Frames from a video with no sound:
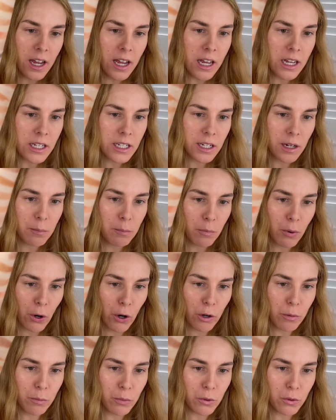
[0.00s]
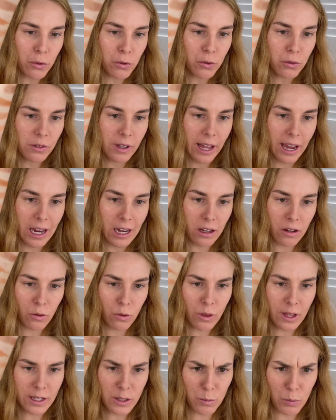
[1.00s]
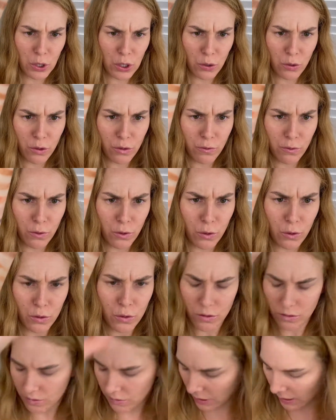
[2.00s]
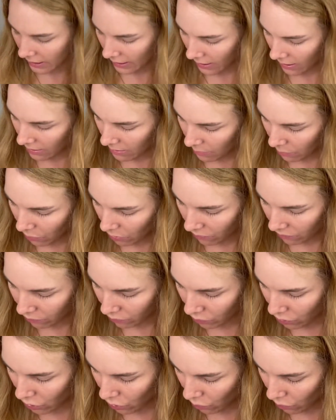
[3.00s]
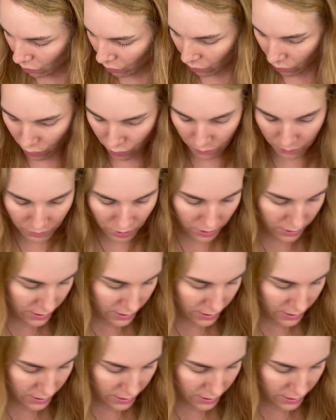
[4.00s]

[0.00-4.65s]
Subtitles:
to purple, like, oh, that's beautiful. Okay, beautiful duochrome looks